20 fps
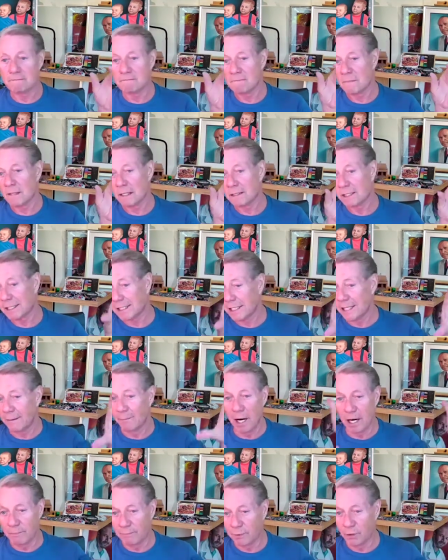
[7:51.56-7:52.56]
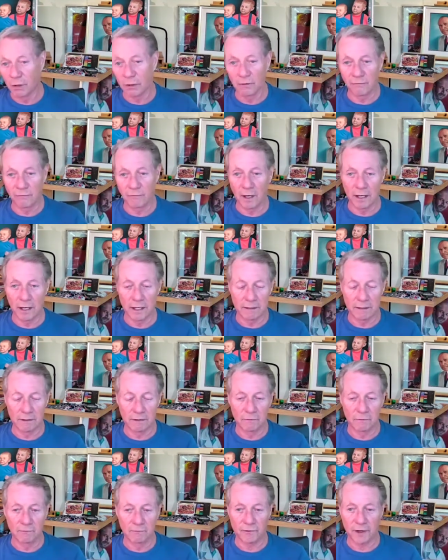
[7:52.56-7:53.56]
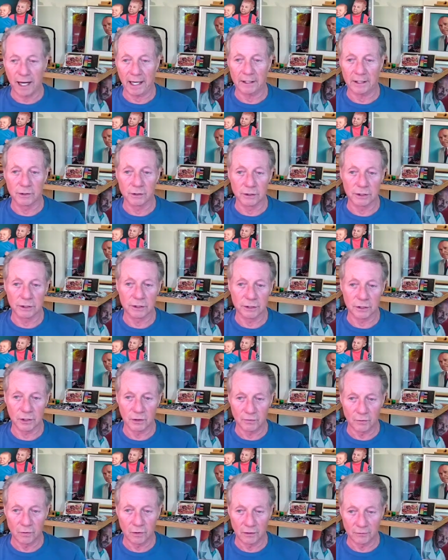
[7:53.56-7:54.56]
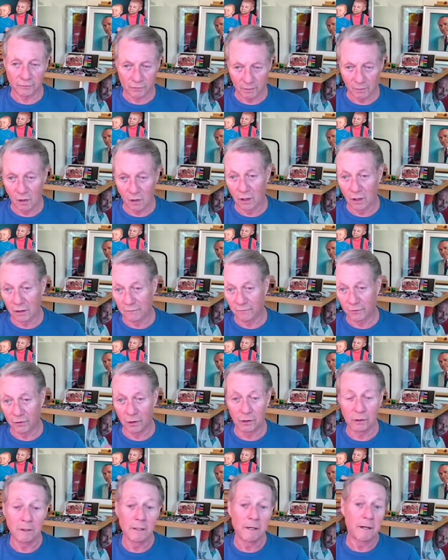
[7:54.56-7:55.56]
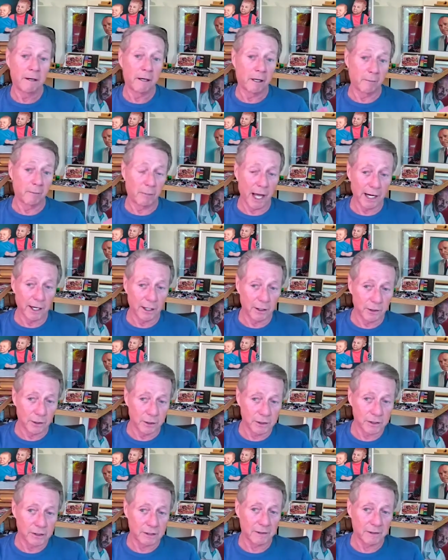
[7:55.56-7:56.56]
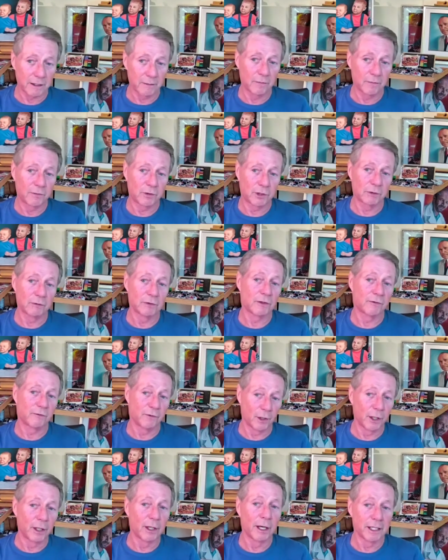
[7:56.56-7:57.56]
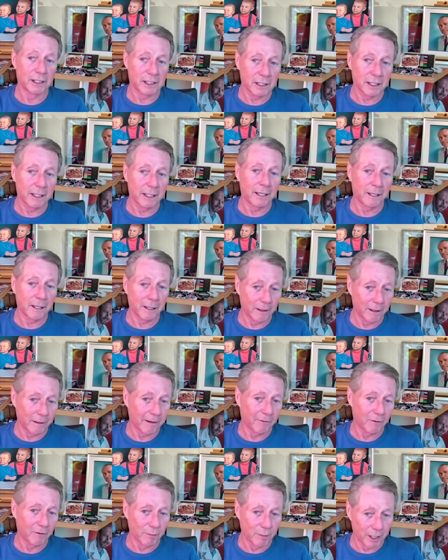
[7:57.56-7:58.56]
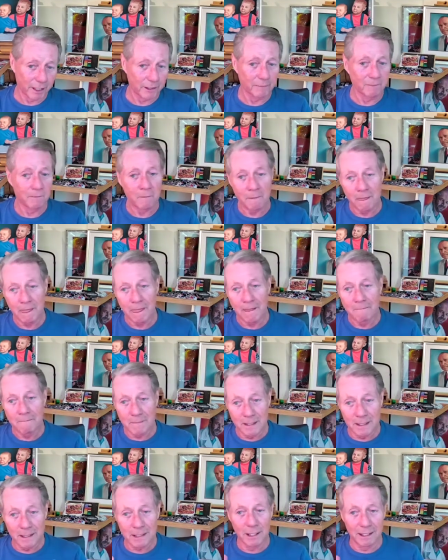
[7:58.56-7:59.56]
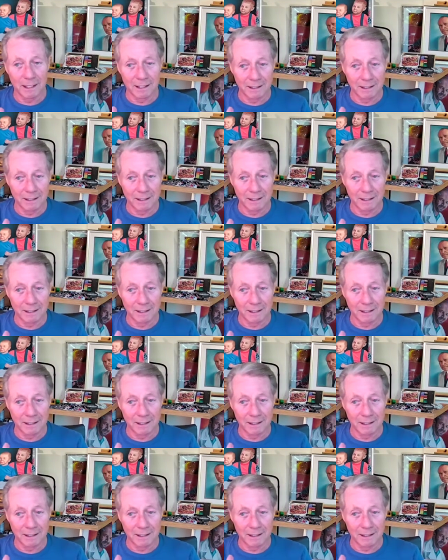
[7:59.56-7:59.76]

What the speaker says: semi-purified factors and so forth from all of her competitors. She was a very nice lady, and everybody decided to